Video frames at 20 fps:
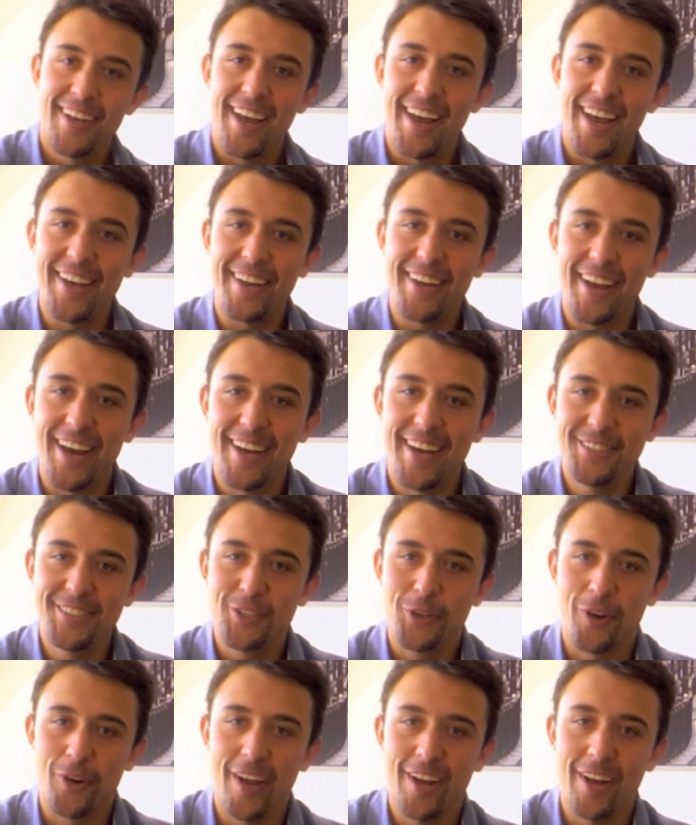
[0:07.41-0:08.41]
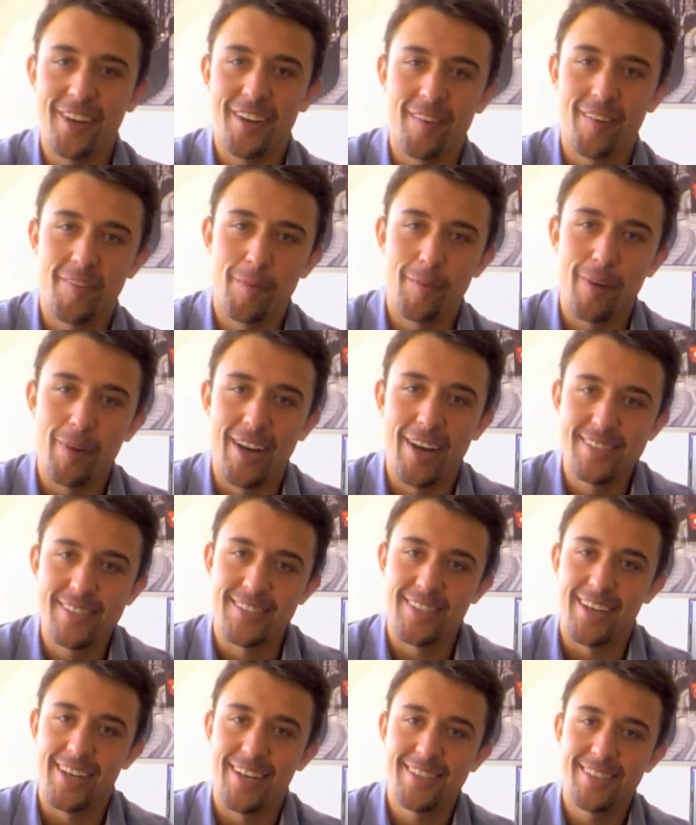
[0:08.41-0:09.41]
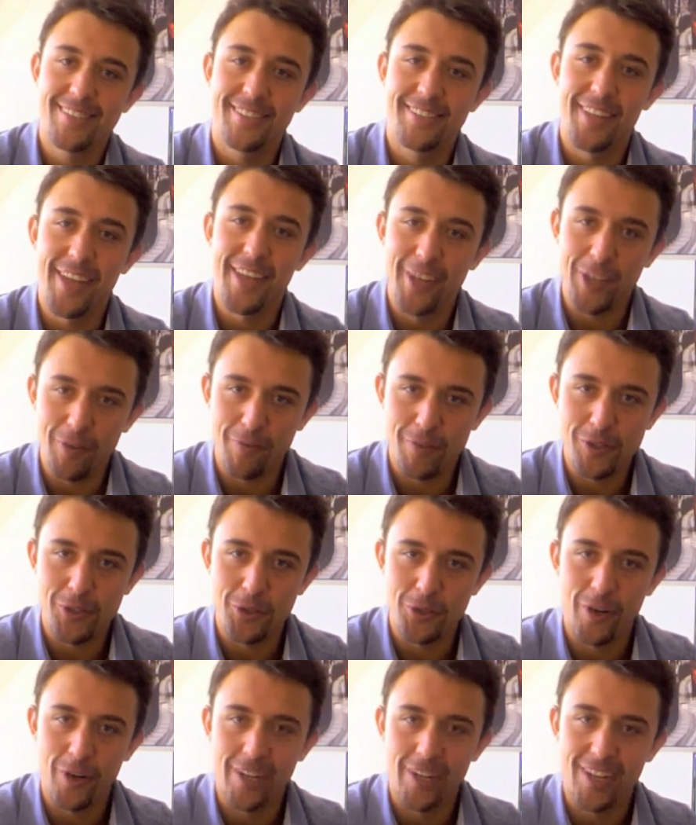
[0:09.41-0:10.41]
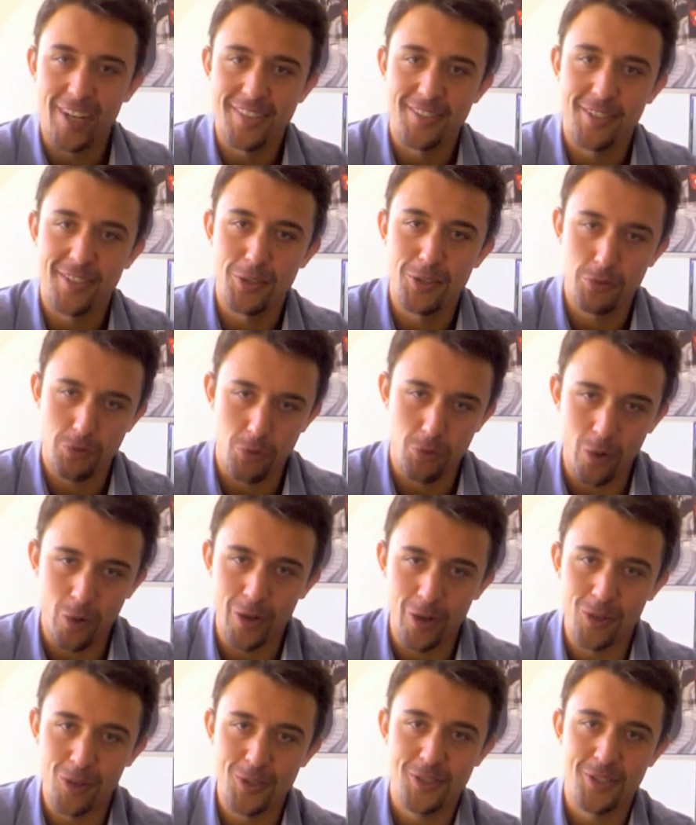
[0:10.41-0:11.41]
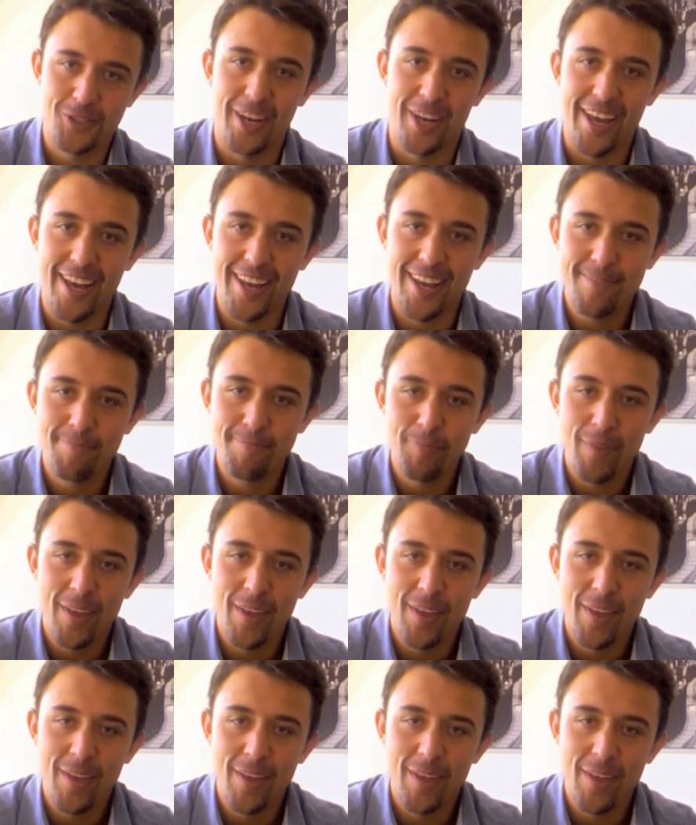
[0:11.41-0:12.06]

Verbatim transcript: Hey guys, Grant here from iSites. Thank you for joining us in the tutorials today.